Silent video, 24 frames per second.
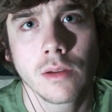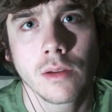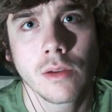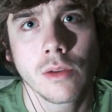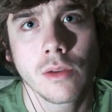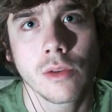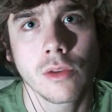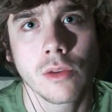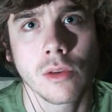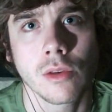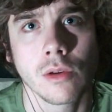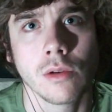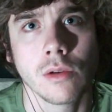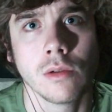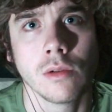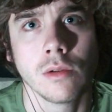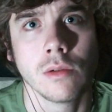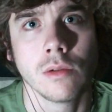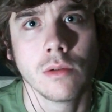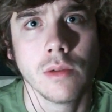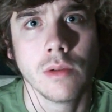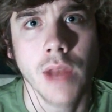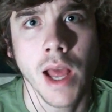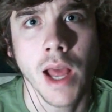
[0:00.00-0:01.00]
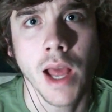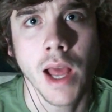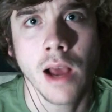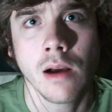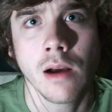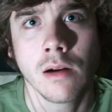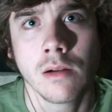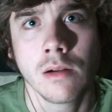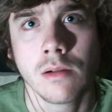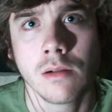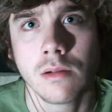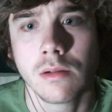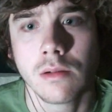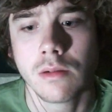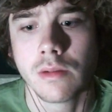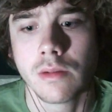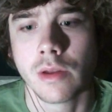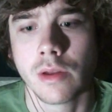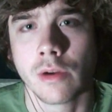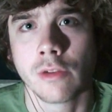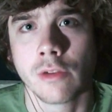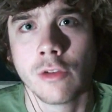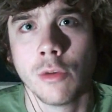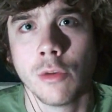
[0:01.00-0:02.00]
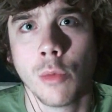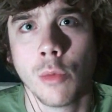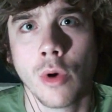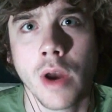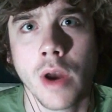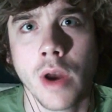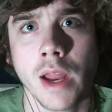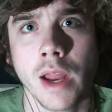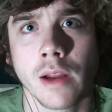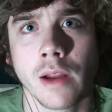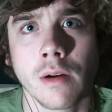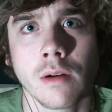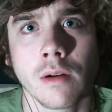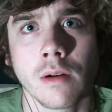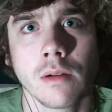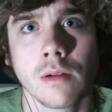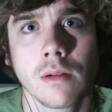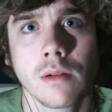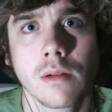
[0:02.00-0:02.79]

So now there is no more anger.